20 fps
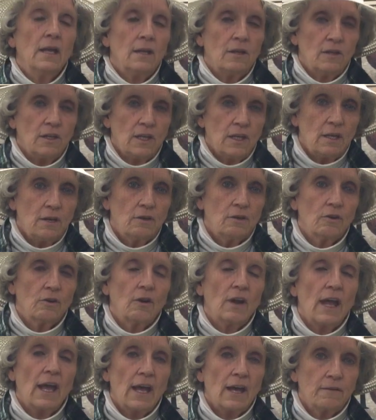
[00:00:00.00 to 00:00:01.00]
year
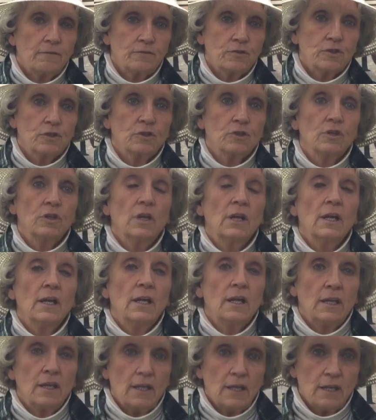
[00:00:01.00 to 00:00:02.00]
after
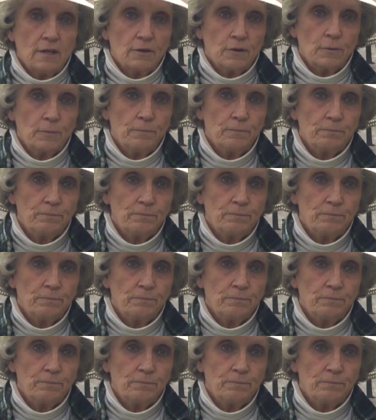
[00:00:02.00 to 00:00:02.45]
year.